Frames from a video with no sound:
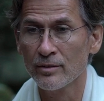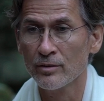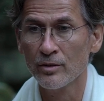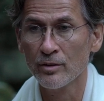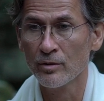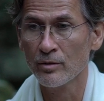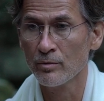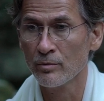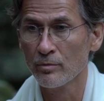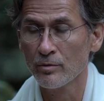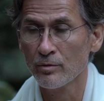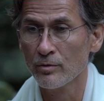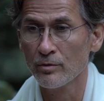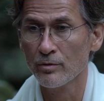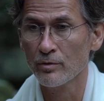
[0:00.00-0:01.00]
Um,
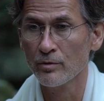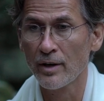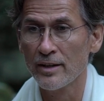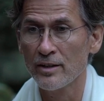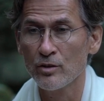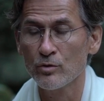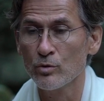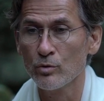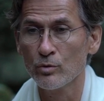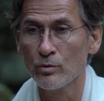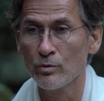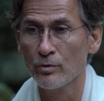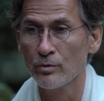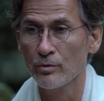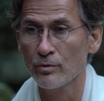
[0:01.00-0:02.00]
I need to,